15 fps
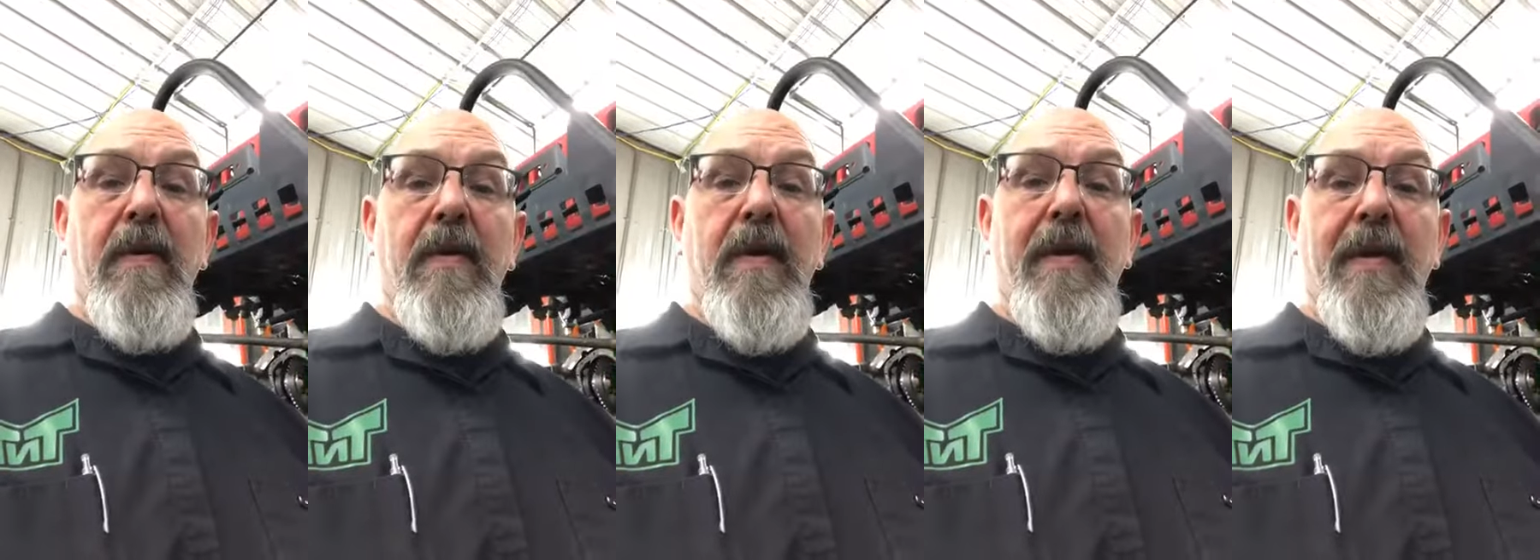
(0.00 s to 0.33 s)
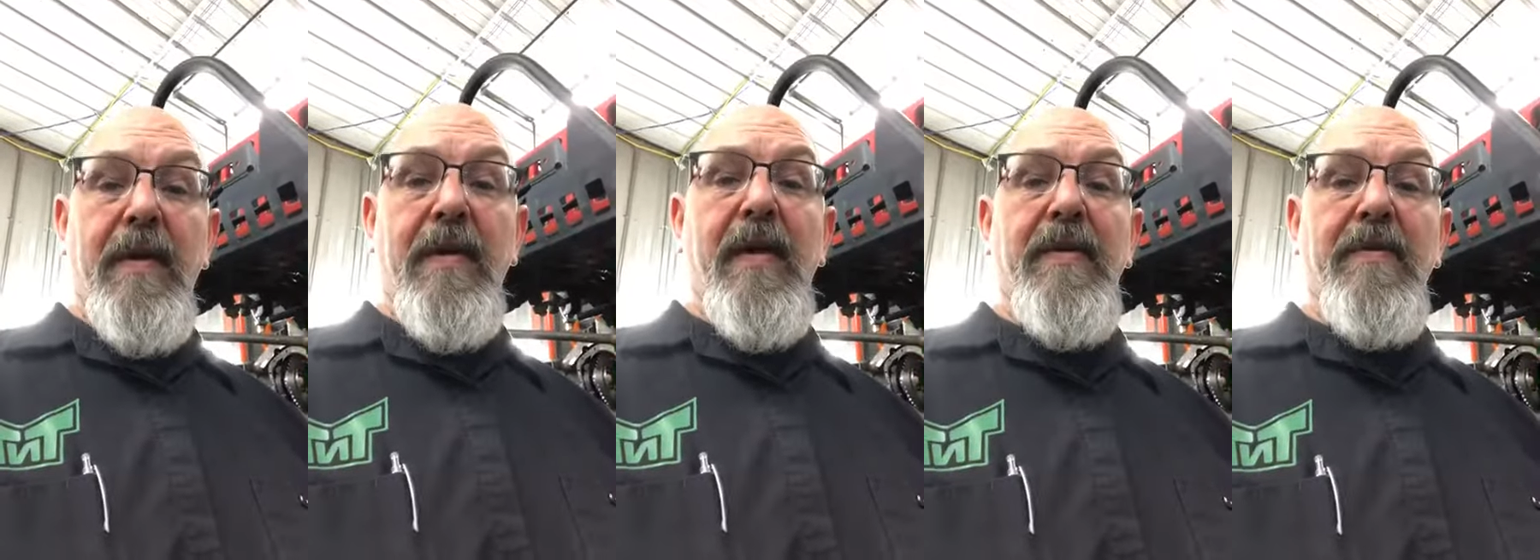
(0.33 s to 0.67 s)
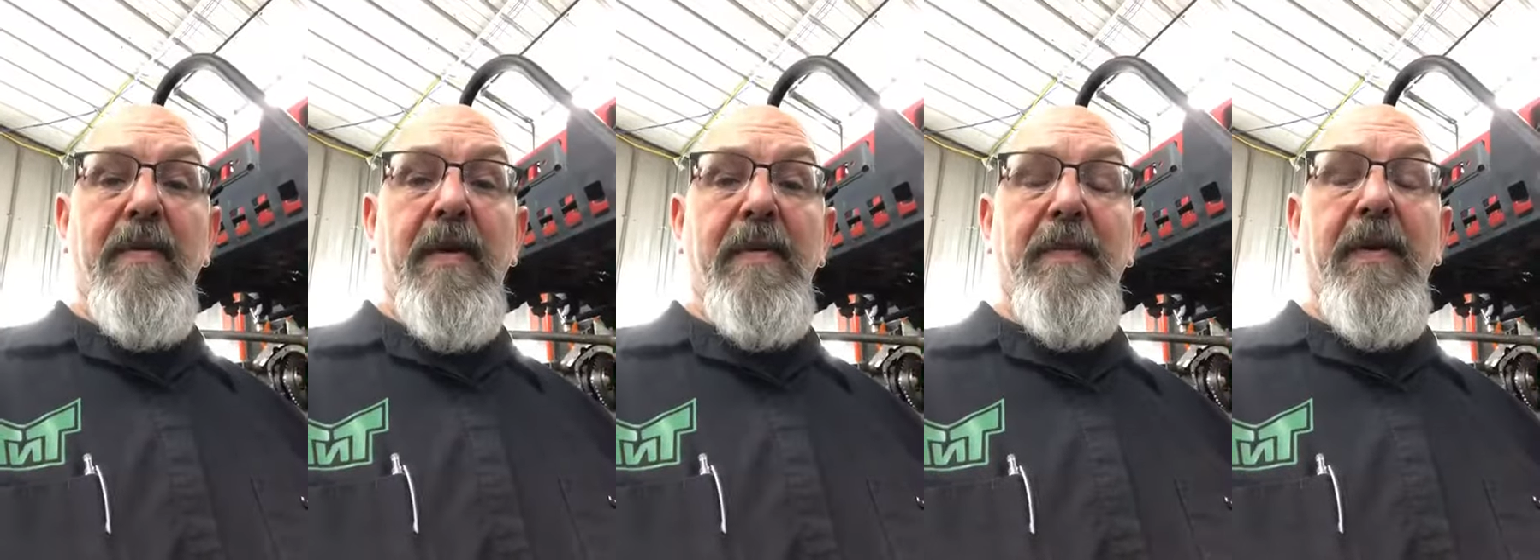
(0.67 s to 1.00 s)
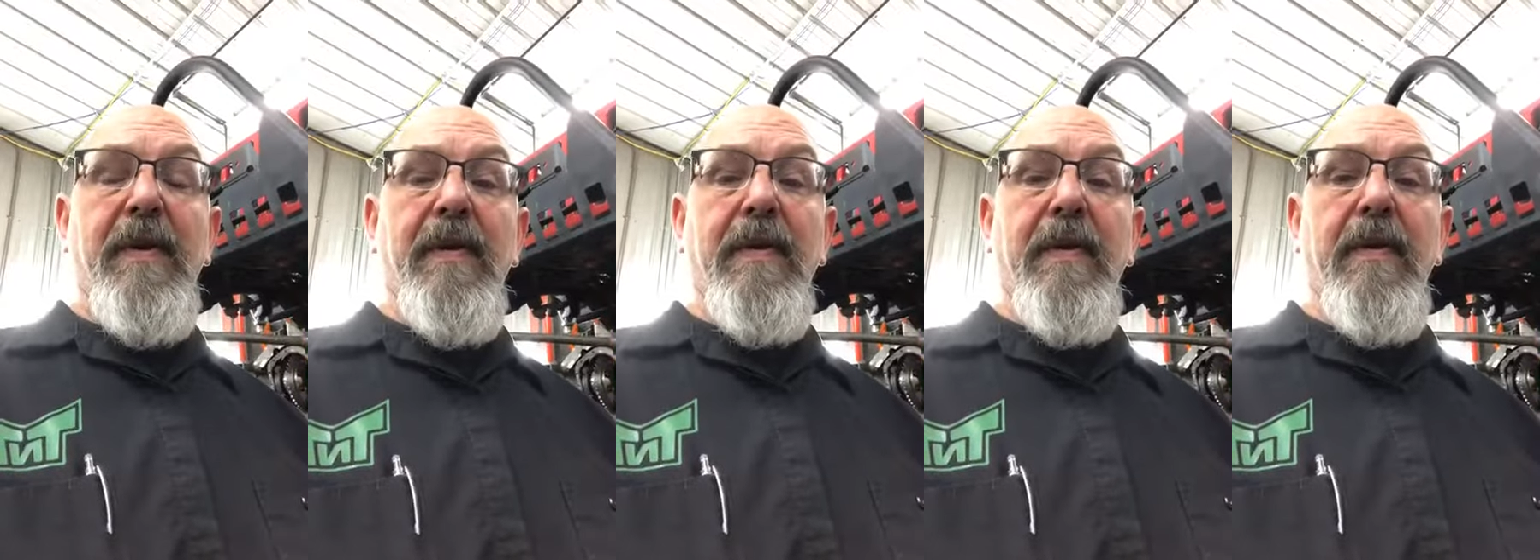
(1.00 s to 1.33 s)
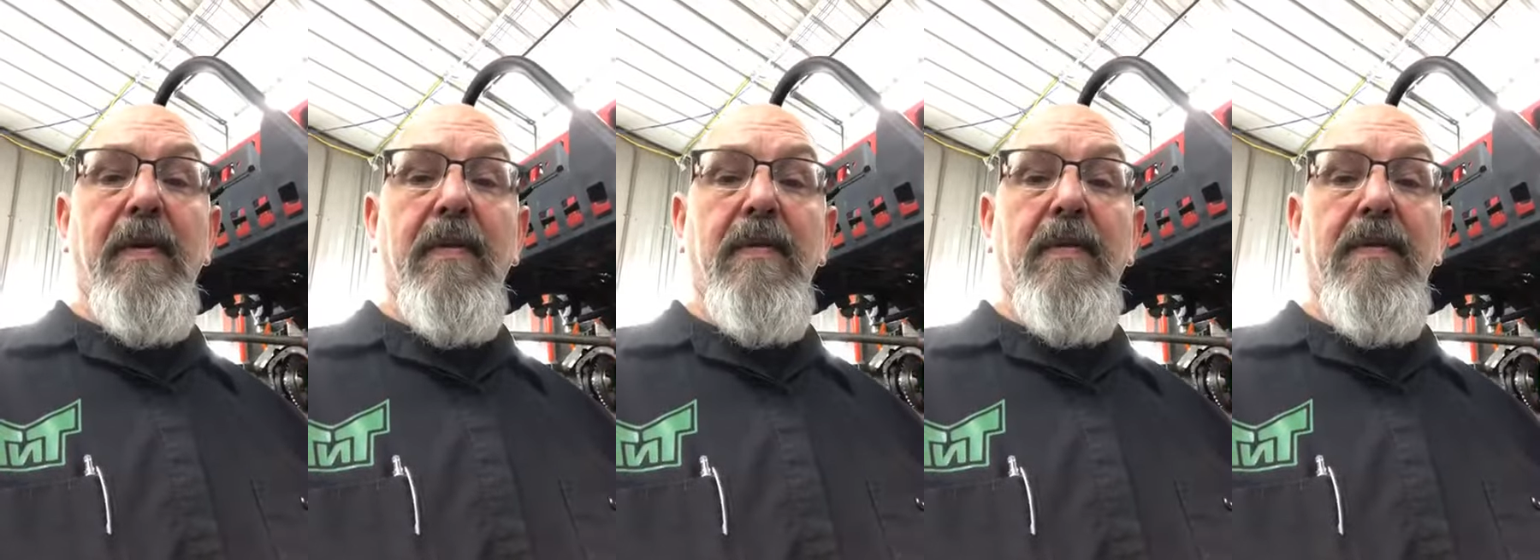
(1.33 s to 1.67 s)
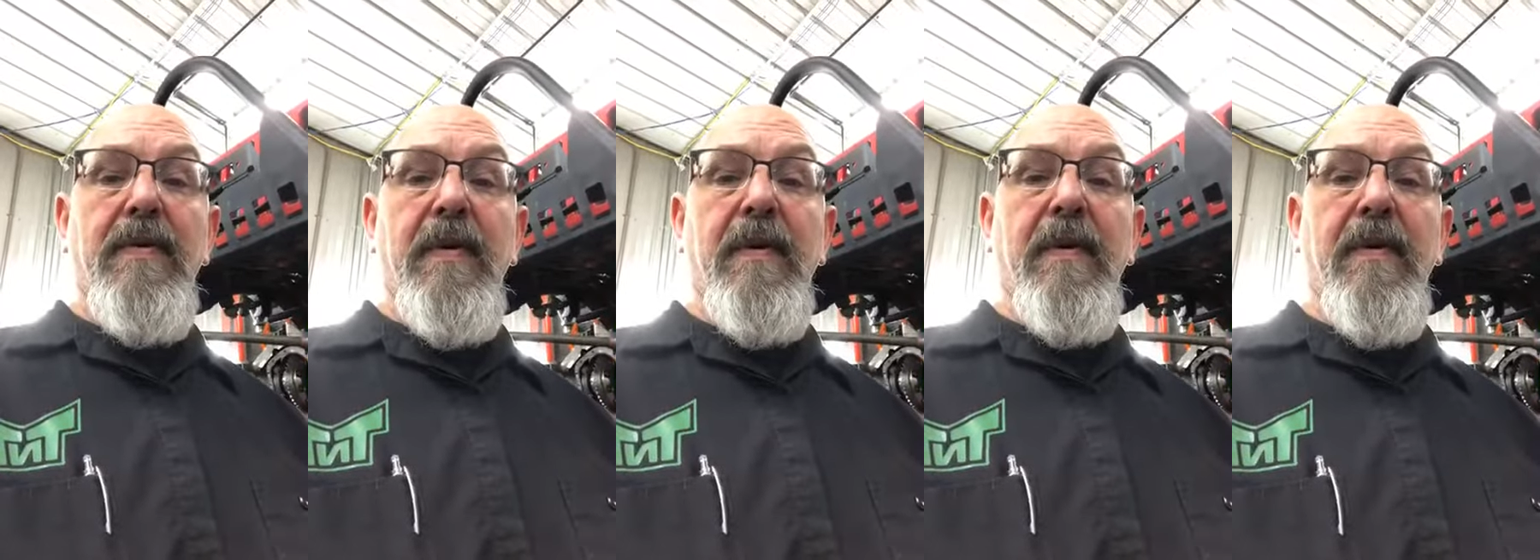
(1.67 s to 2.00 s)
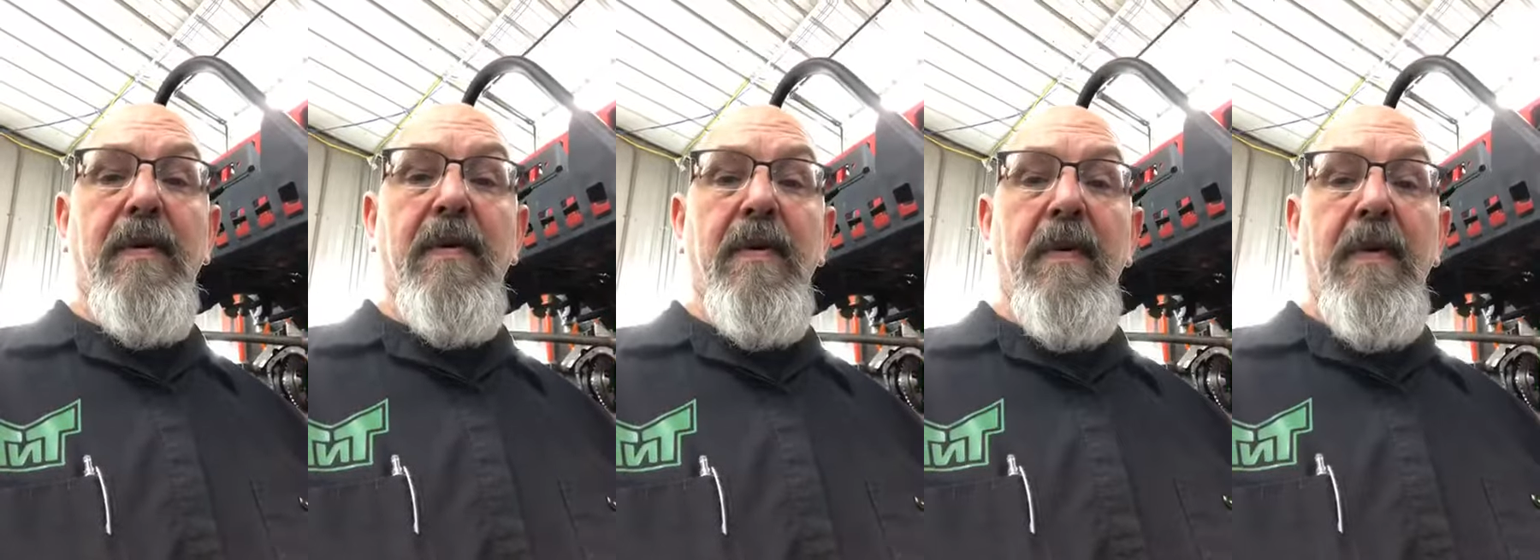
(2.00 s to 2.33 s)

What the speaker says: I think that's what I'm gonna do. So